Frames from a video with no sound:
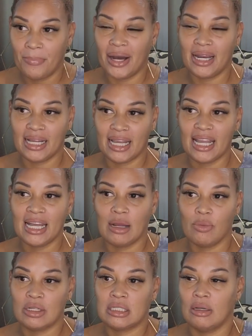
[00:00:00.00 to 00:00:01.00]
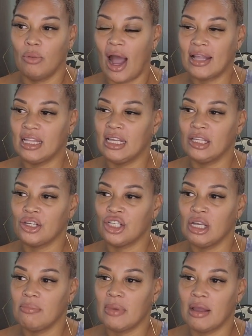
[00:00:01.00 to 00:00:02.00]
but again, it was, I think that
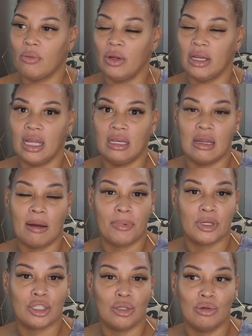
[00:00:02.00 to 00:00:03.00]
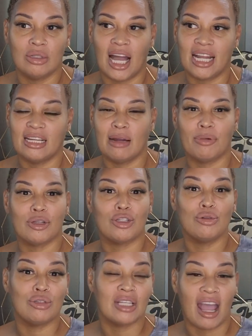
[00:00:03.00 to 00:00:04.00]
she meant when, in number two, like number
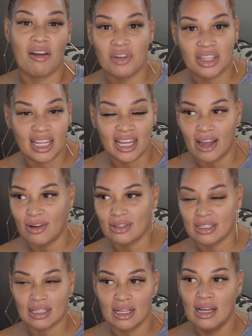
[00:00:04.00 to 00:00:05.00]
two to everything else.